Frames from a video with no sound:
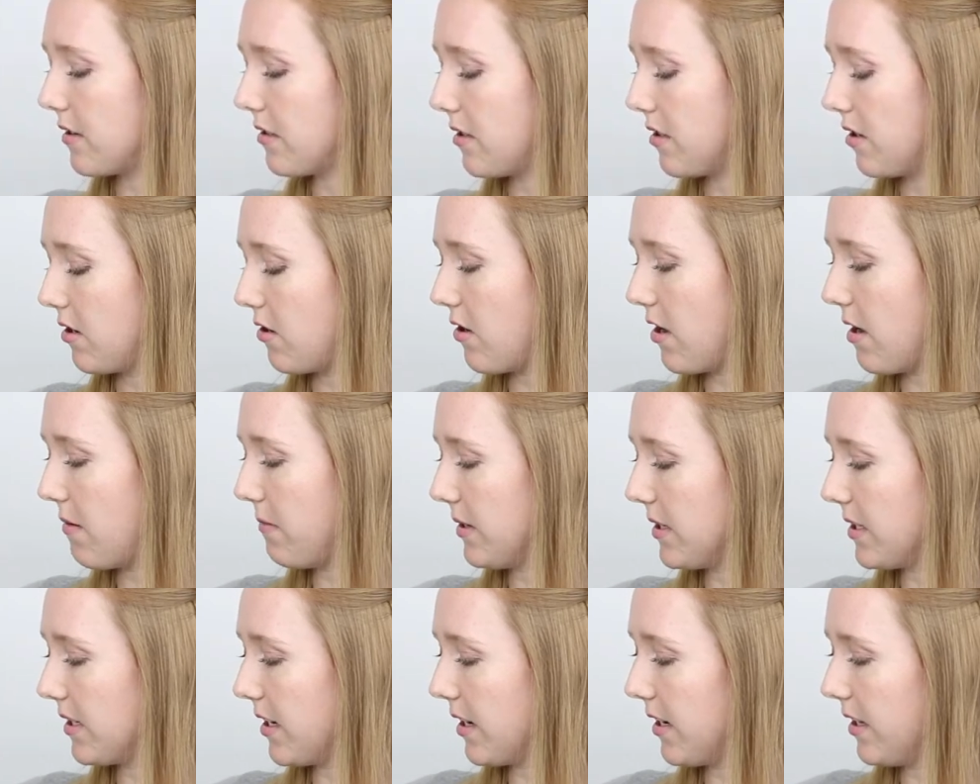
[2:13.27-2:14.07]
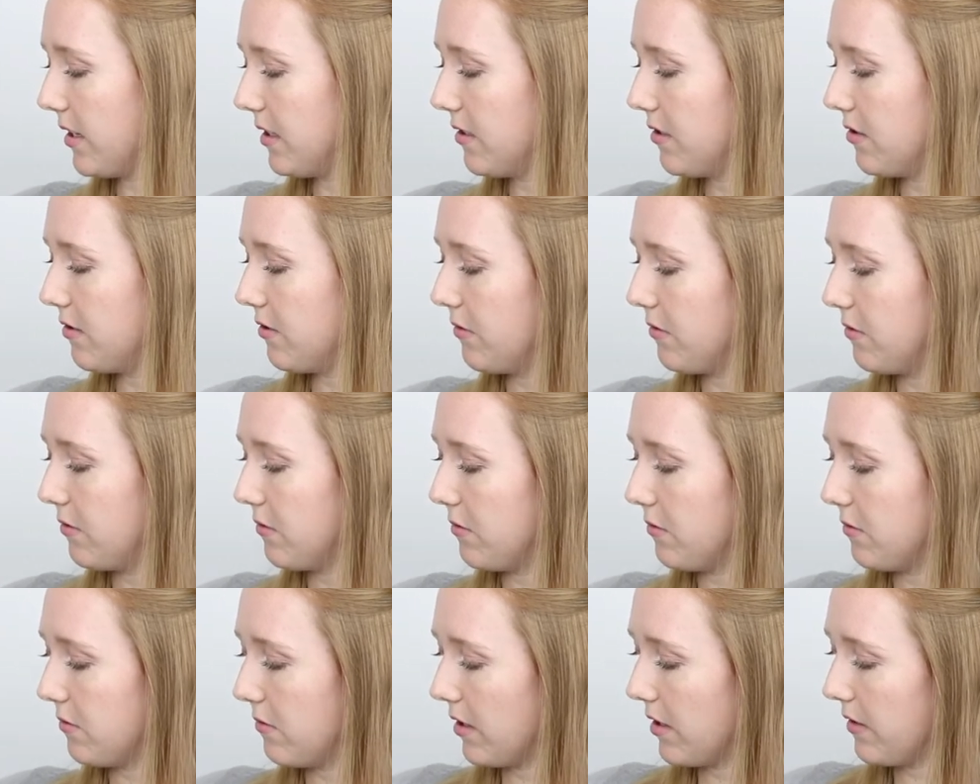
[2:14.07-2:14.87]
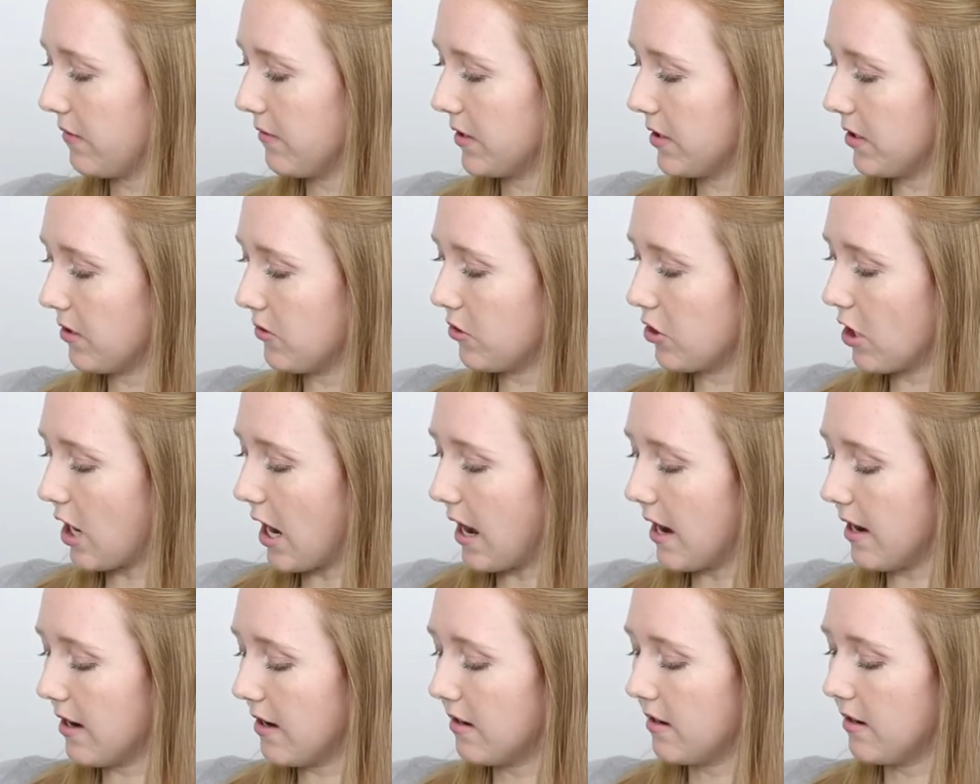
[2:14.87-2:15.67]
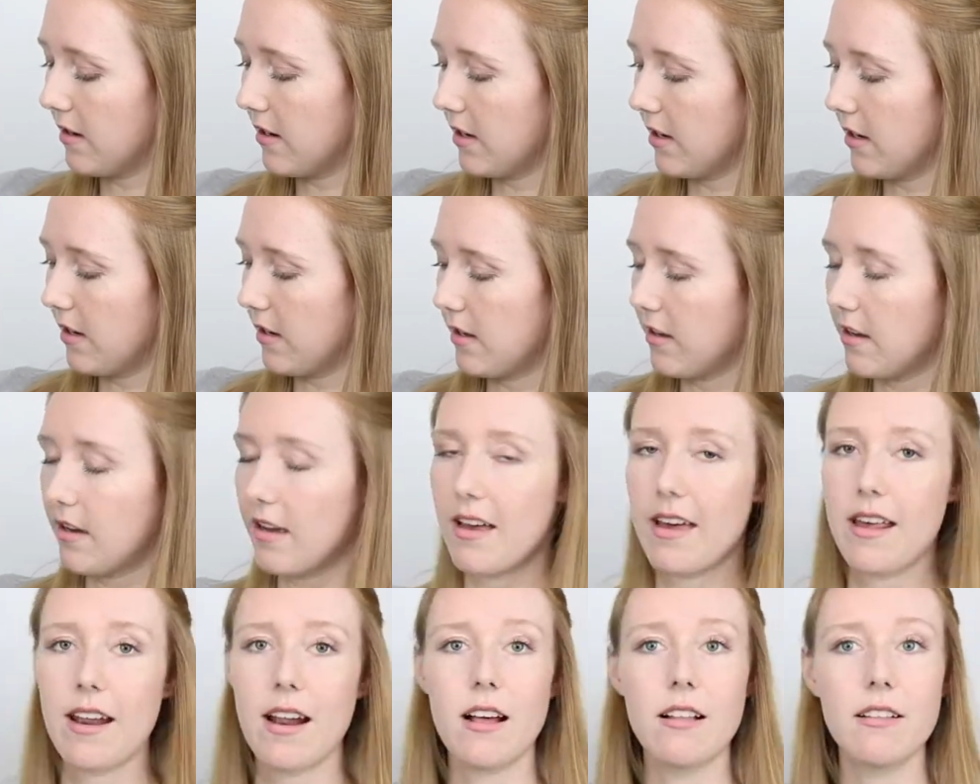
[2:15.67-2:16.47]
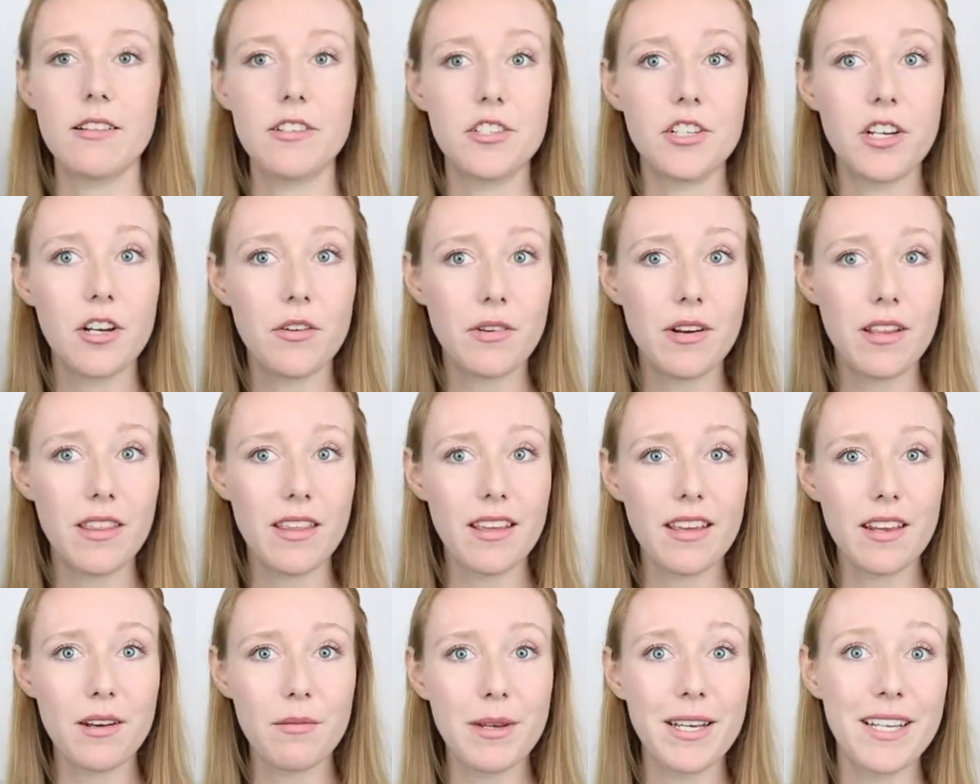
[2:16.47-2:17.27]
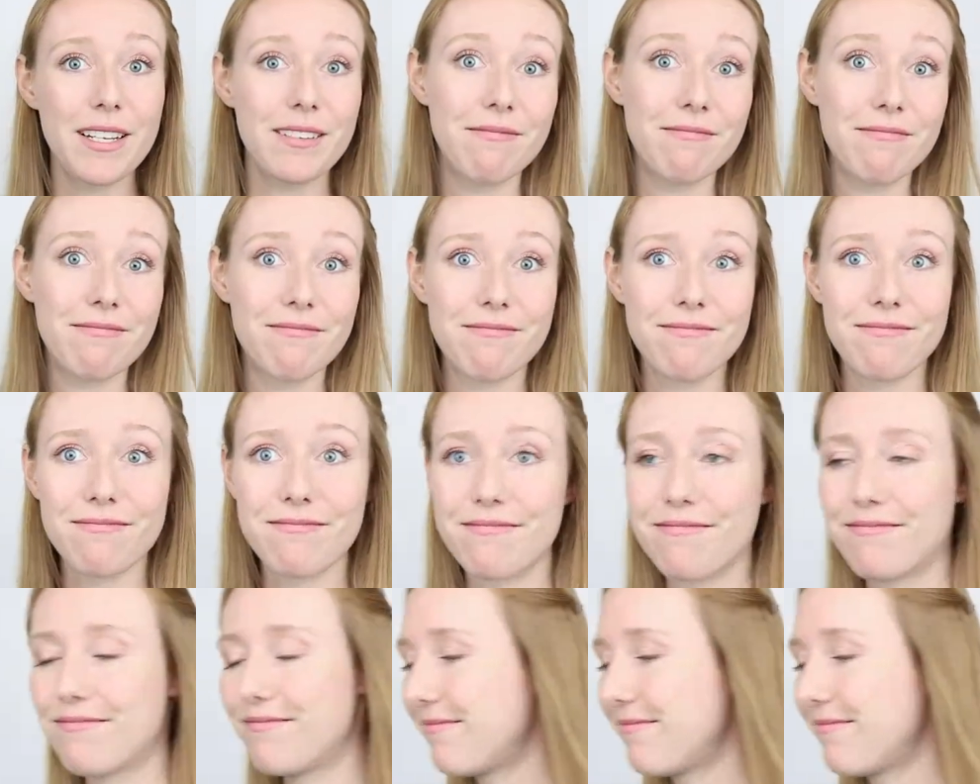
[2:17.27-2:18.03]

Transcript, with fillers: So I'm excited to give this a try, and I'll let you know what I think in a bit.